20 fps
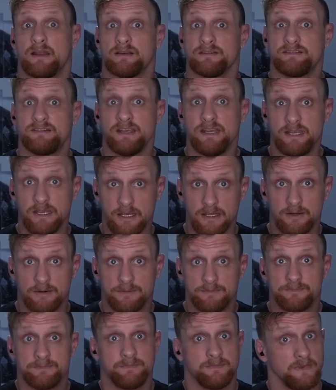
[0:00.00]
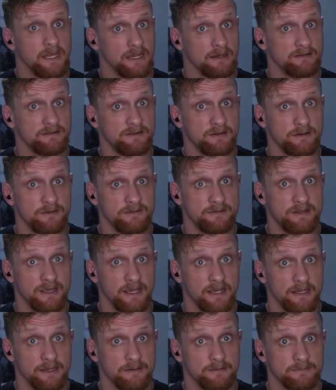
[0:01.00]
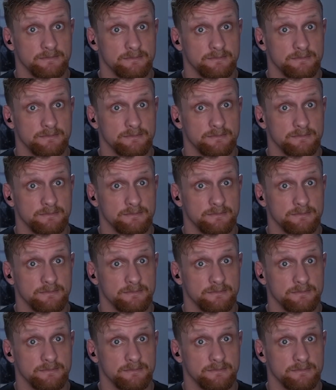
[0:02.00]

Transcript: I'll see you next Tuesday.